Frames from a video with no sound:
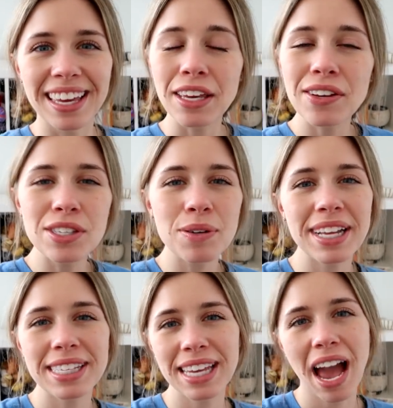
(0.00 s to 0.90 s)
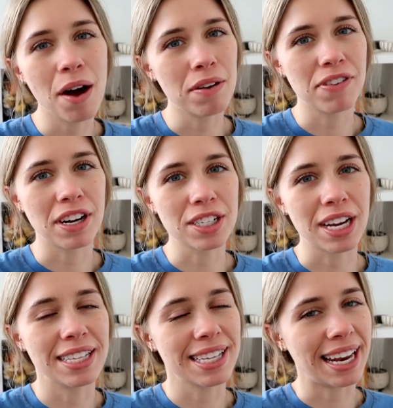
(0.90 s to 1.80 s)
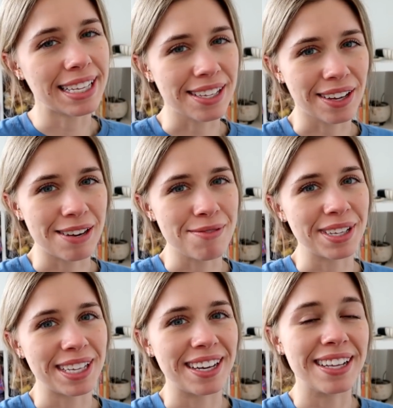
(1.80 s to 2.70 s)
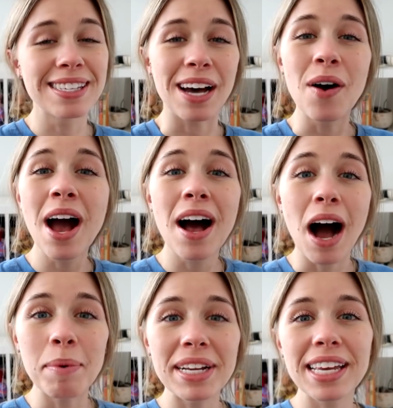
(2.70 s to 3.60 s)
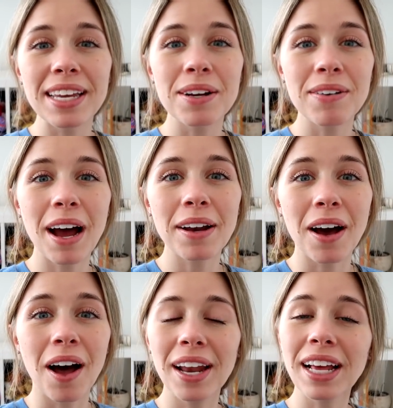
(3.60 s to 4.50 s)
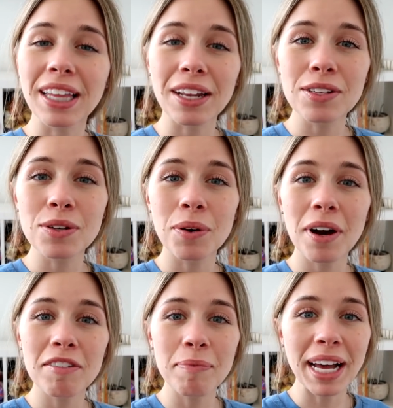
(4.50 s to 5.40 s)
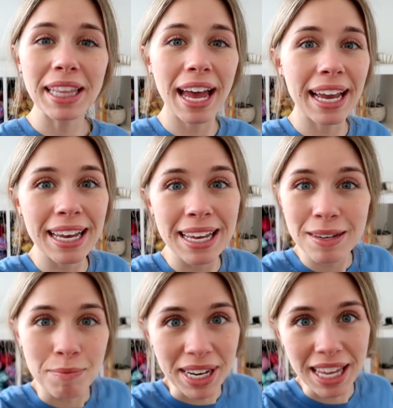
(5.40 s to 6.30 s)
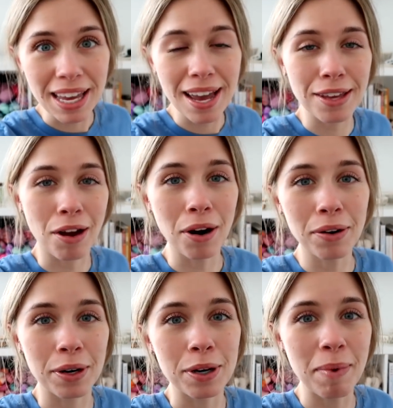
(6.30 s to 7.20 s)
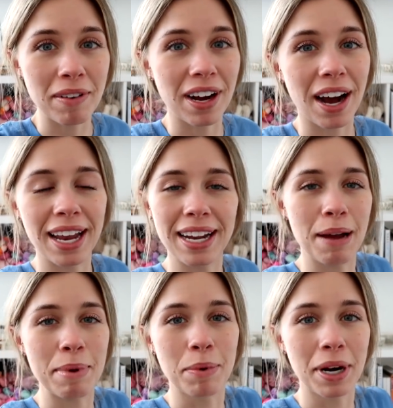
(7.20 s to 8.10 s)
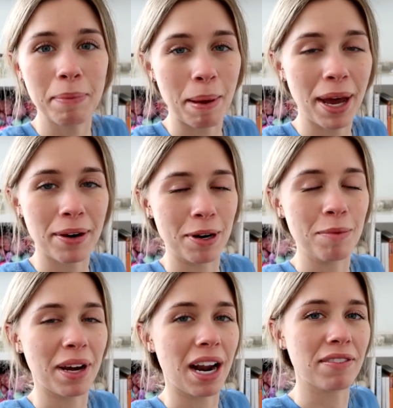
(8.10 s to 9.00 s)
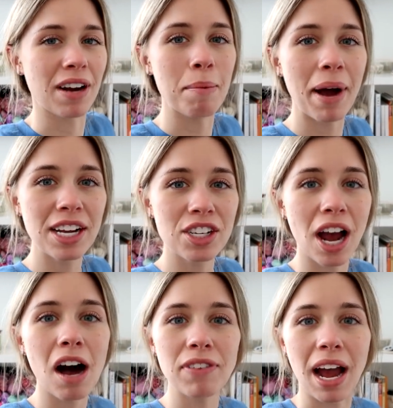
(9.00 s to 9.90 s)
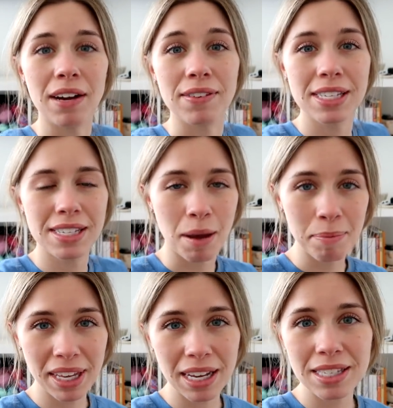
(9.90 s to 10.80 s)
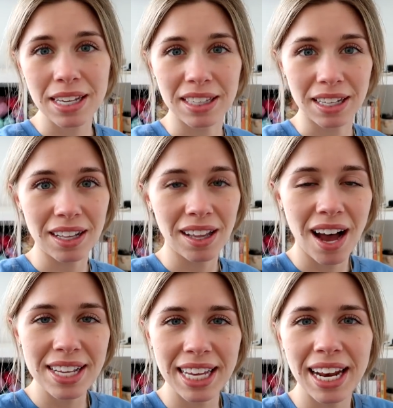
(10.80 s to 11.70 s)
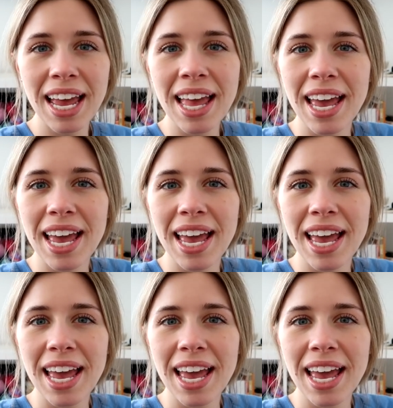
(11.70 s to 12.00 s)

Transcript: get used to it, see how it functions, and it's looking really good. So I'm gonna take you around on a little tour of my like mini yarn room. I've got, I mean, we're in my bedroom, but I've got my shelf. I have some things in the closet.